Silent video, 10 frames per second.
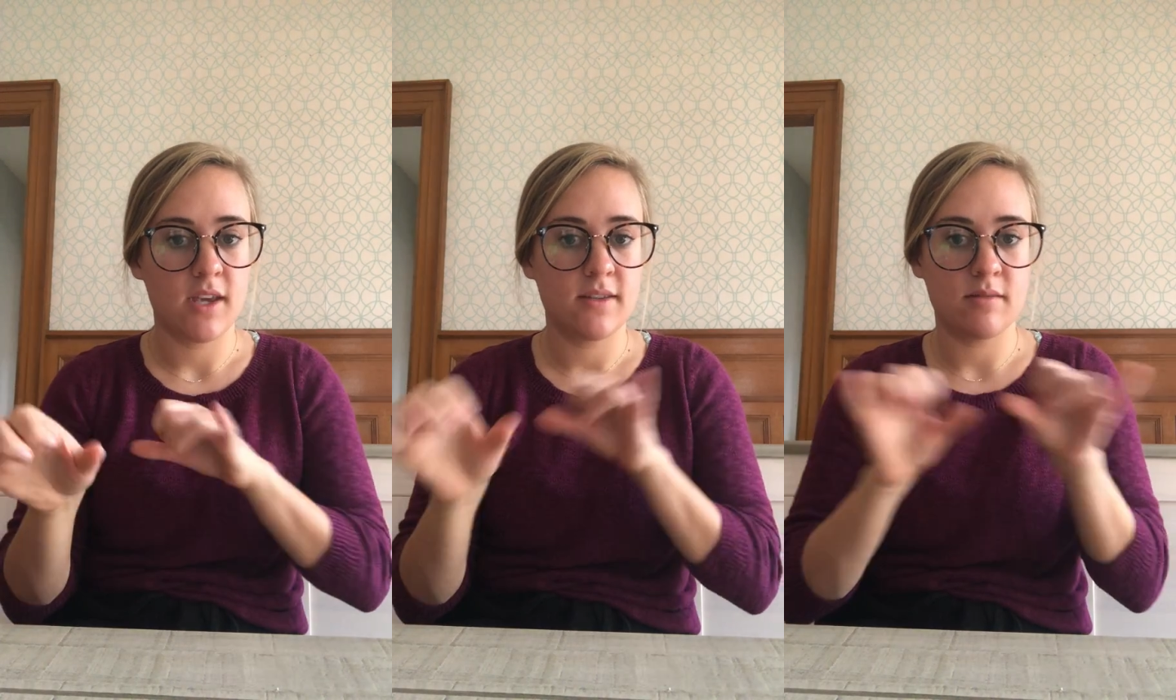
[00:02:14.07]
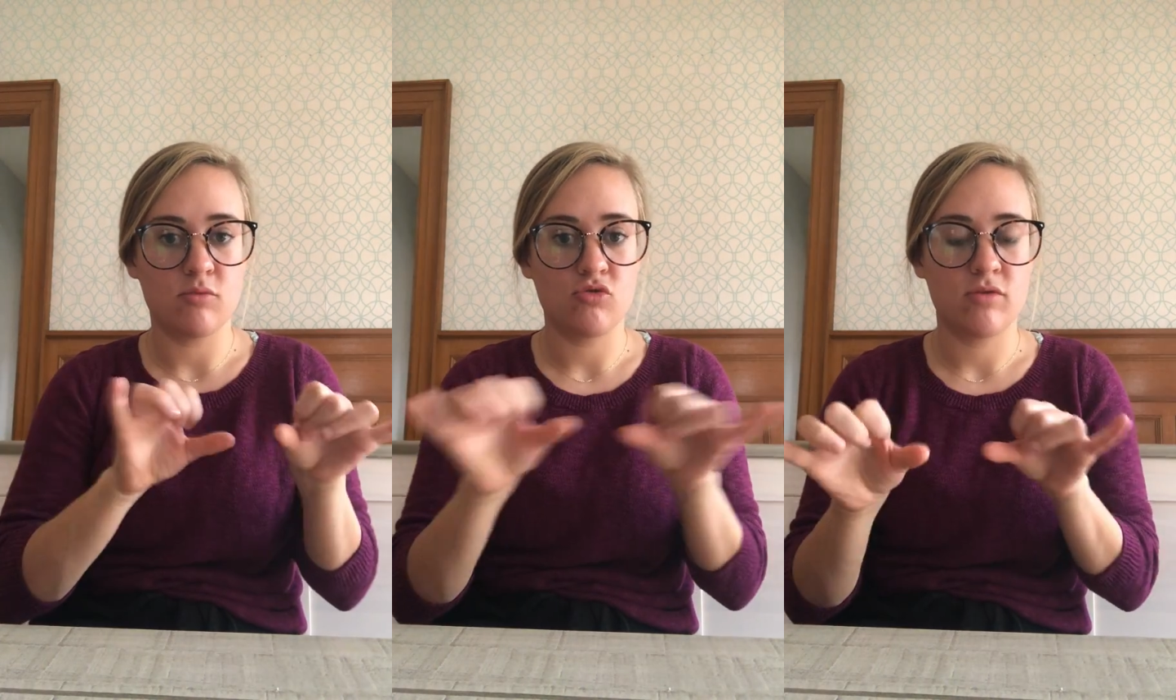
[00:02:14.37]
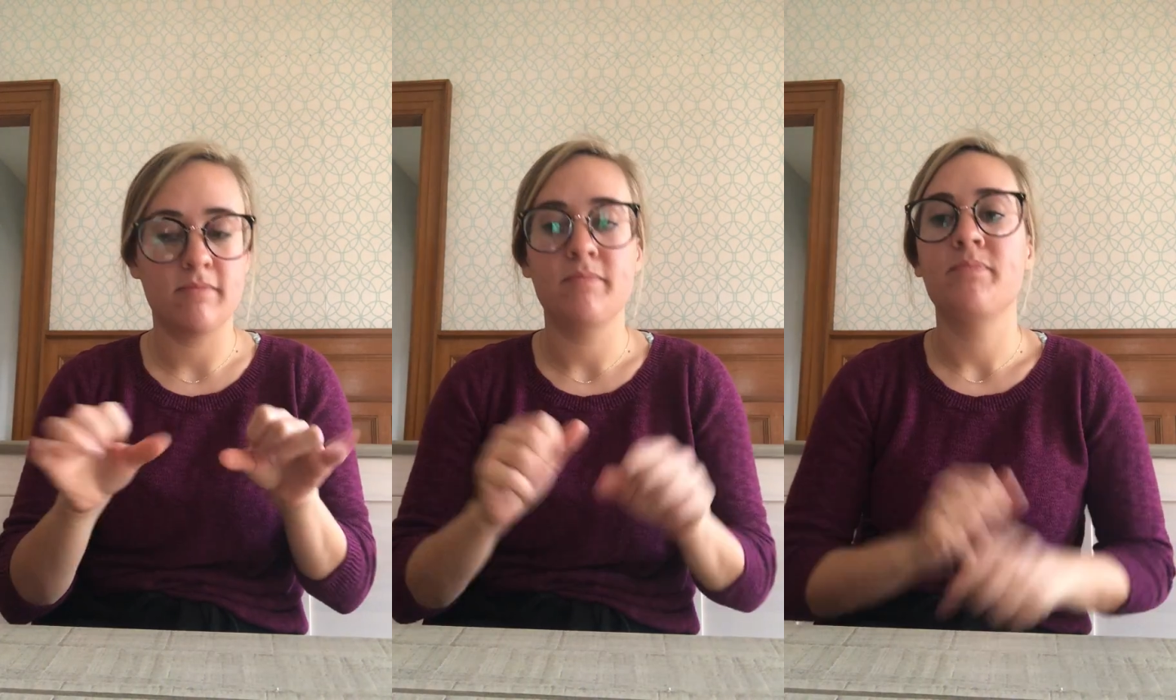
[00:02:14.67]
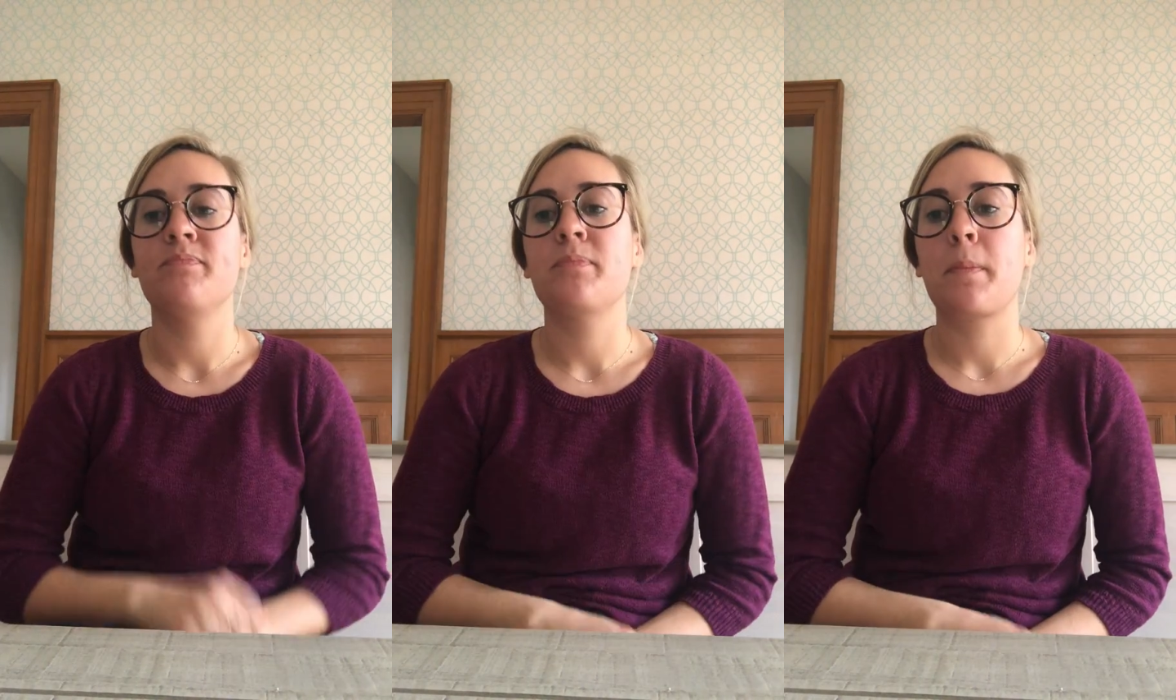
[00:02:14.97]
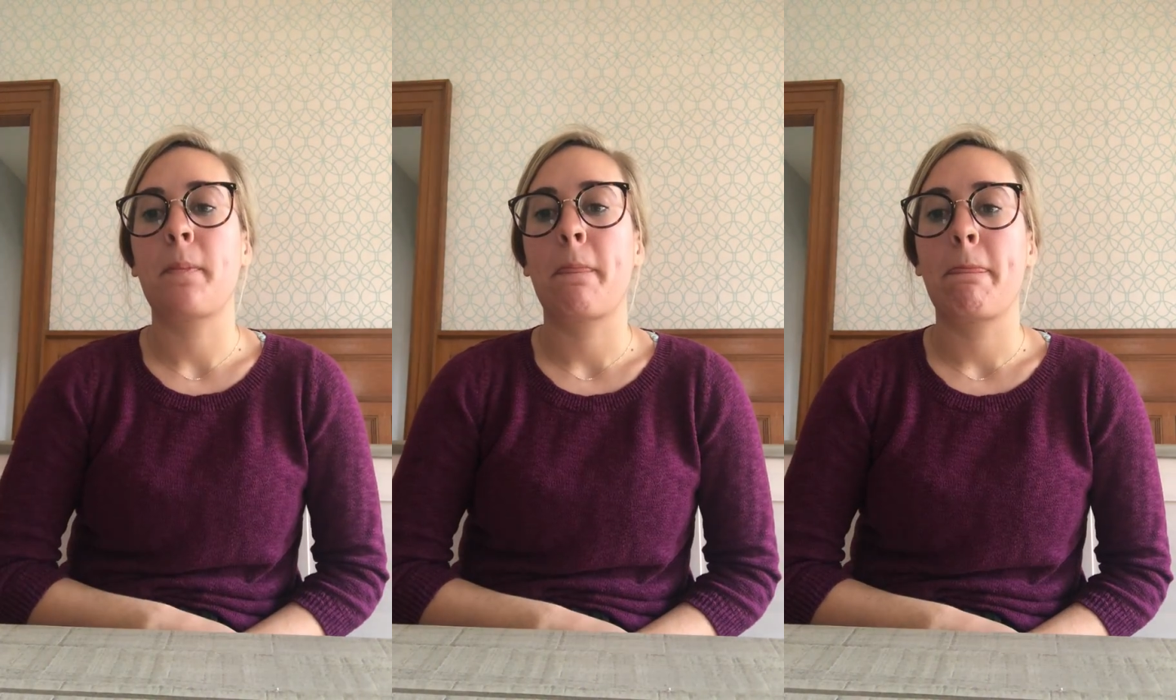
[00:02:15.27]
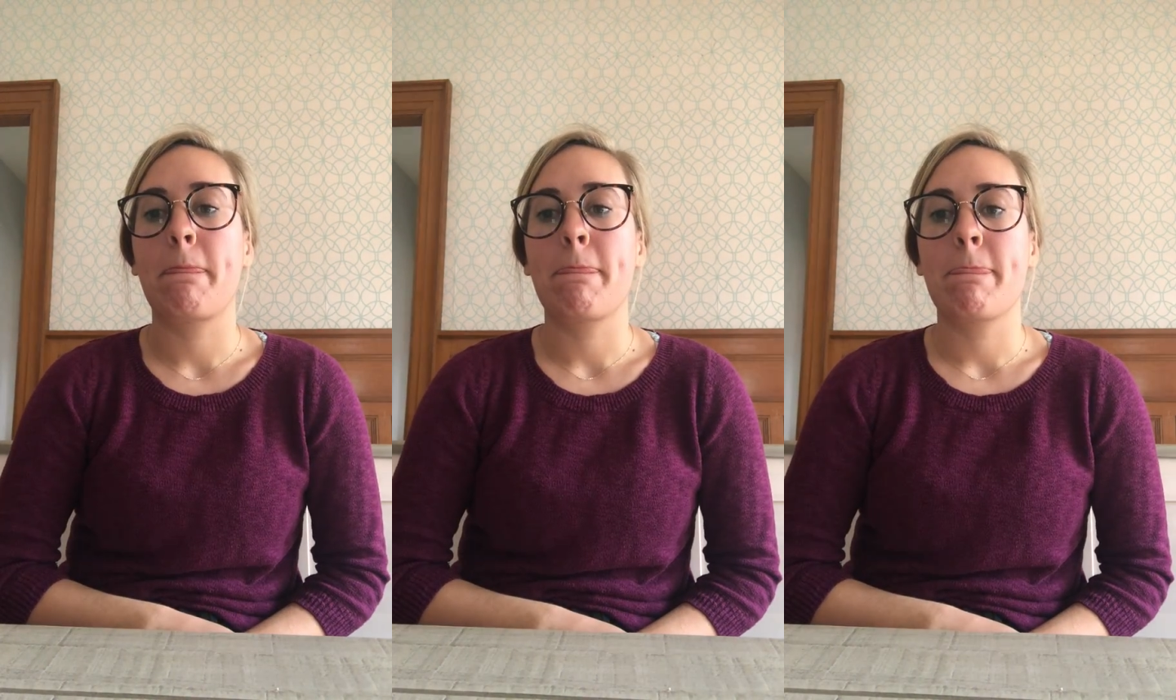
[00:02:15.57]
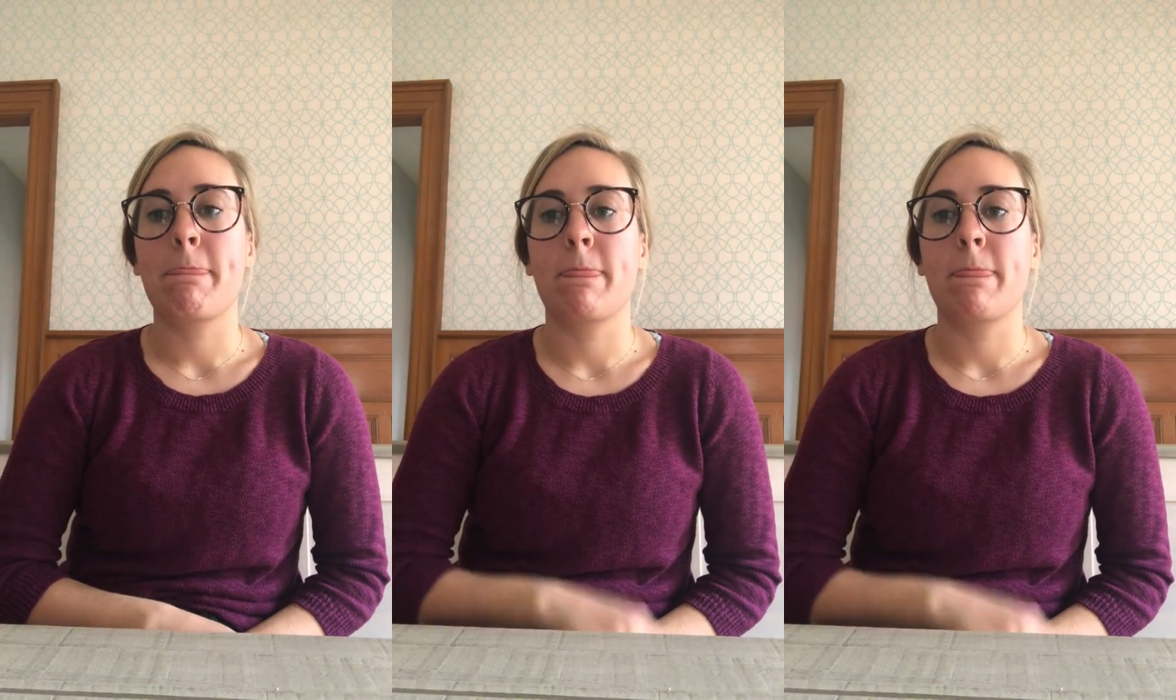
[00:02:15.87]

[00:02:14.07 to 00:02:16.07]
Now, if it's just a deformational